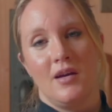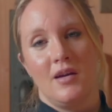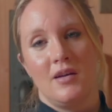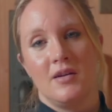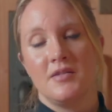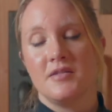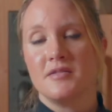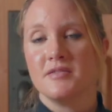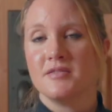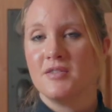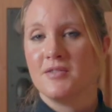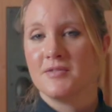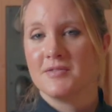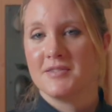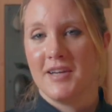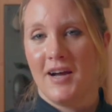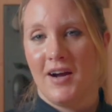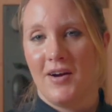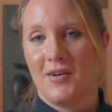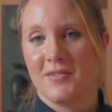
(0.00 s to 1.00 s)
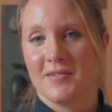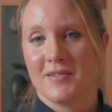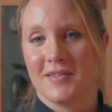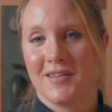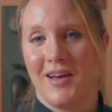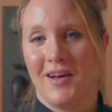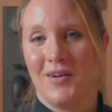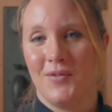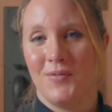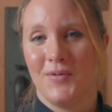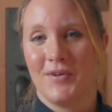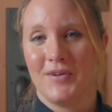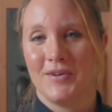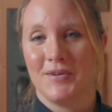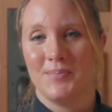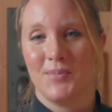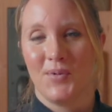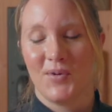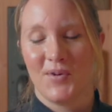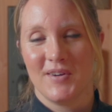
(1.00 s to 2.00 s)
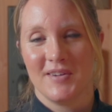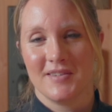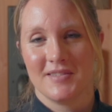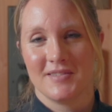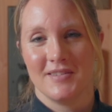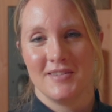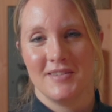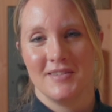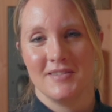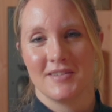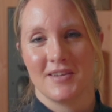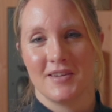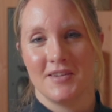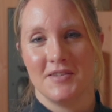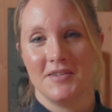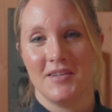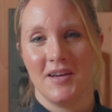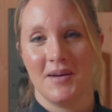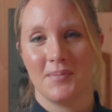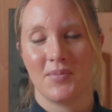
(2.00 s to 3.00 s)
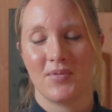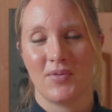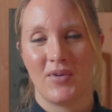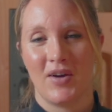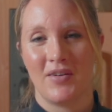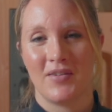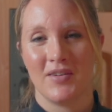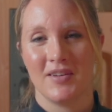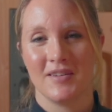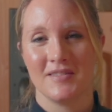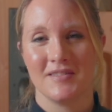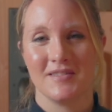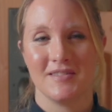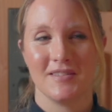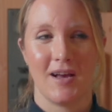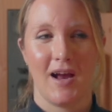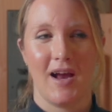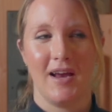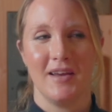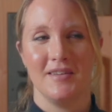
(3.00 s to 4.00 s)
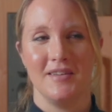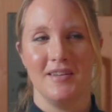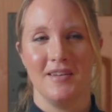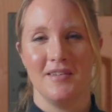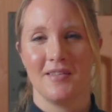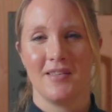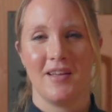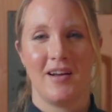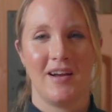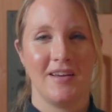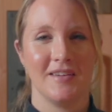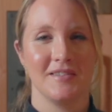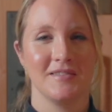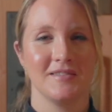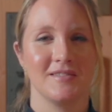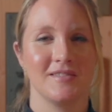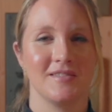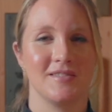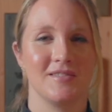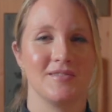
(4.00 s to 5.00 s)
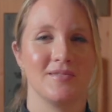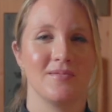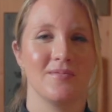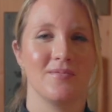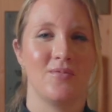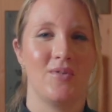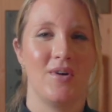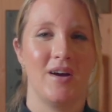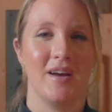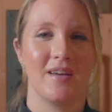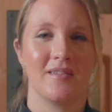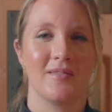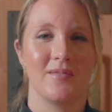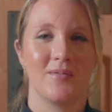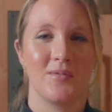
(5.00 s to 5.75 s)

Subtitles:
Now, there's no doubt that William Morris and his contemporaries idealized what